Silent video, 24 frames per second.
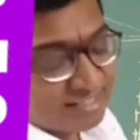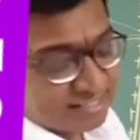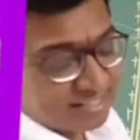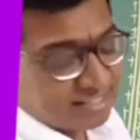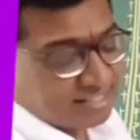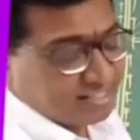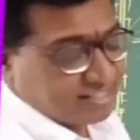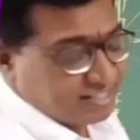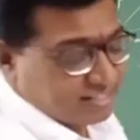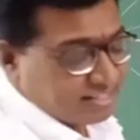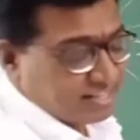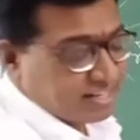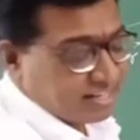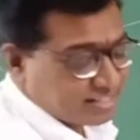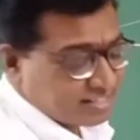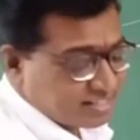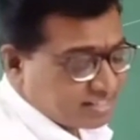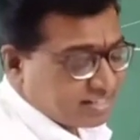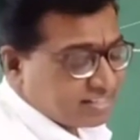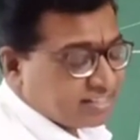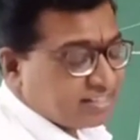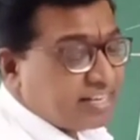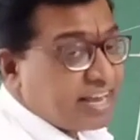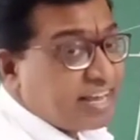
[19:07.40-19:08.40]

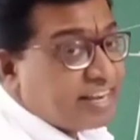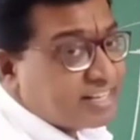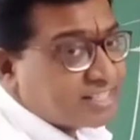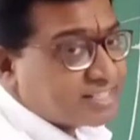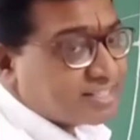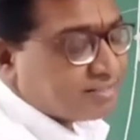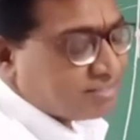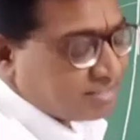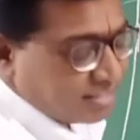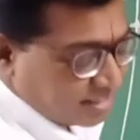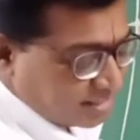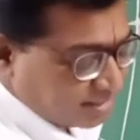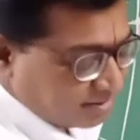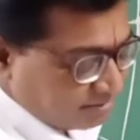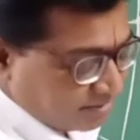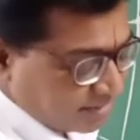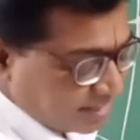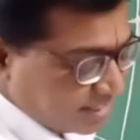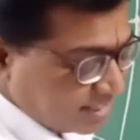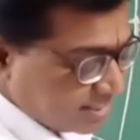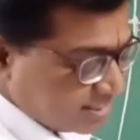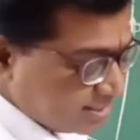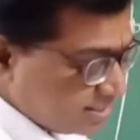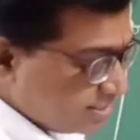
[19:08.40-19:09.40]
direction of the electric
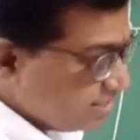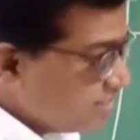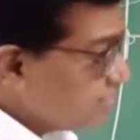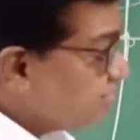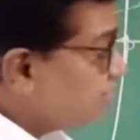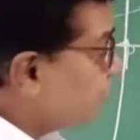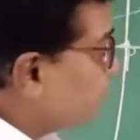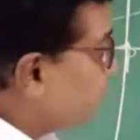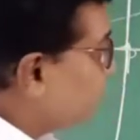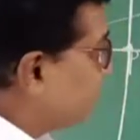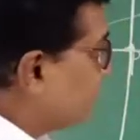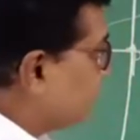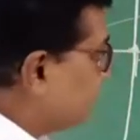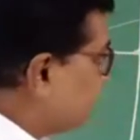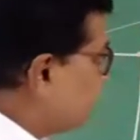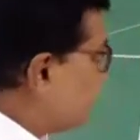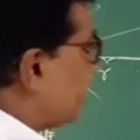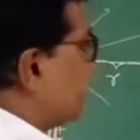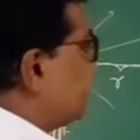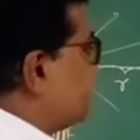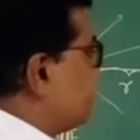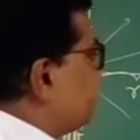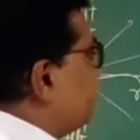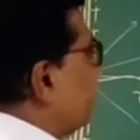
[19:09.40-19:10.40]
field is
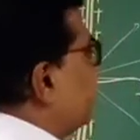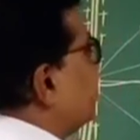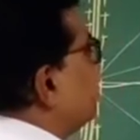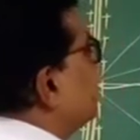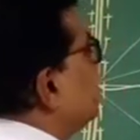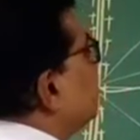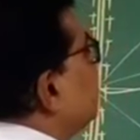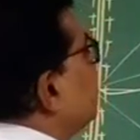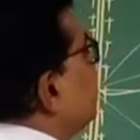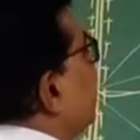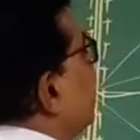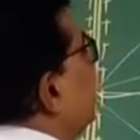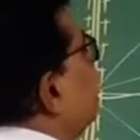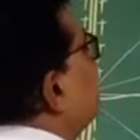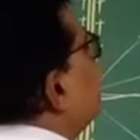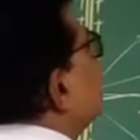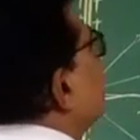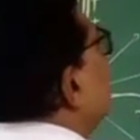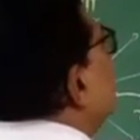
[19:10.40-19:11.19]
satisfied, right?